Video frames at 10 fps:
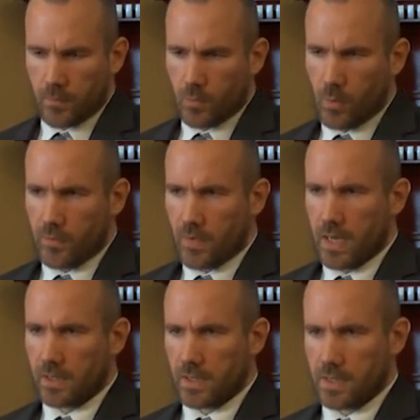what we
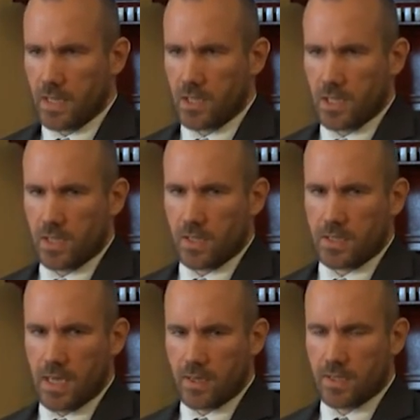find is actually that
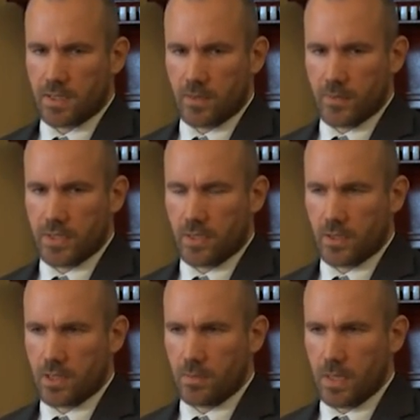death is
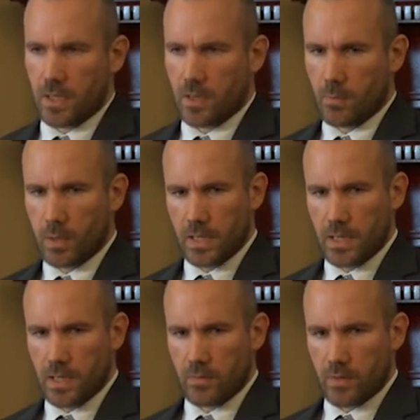considered to be
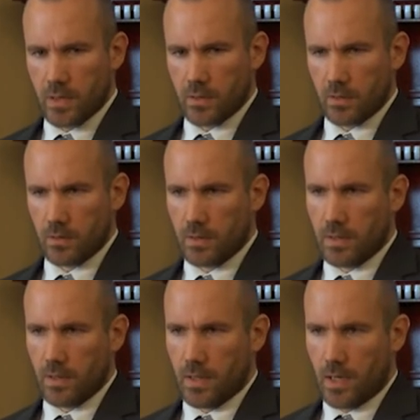completely real
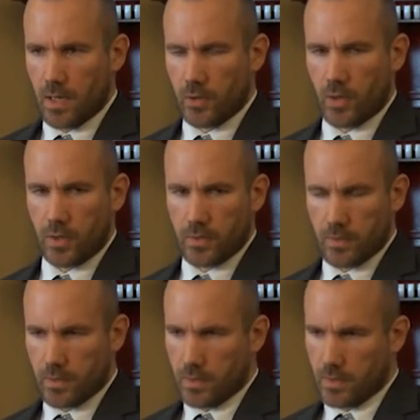and
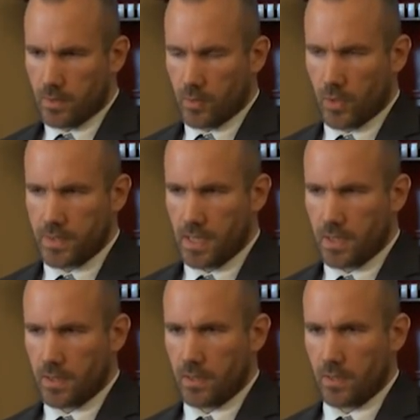not
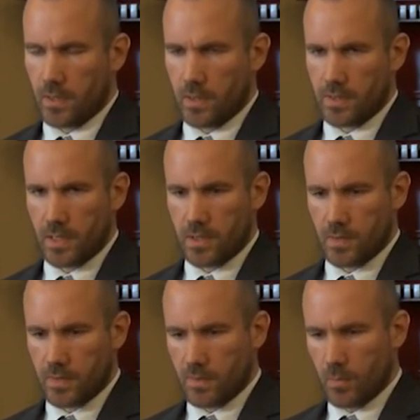taken in a sense
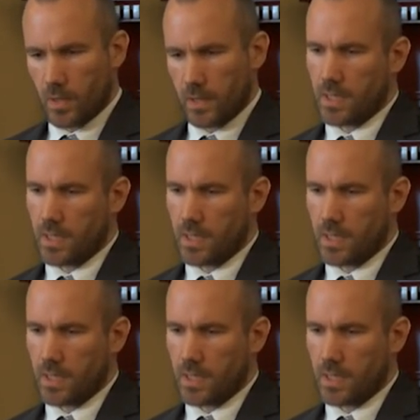of symbolic.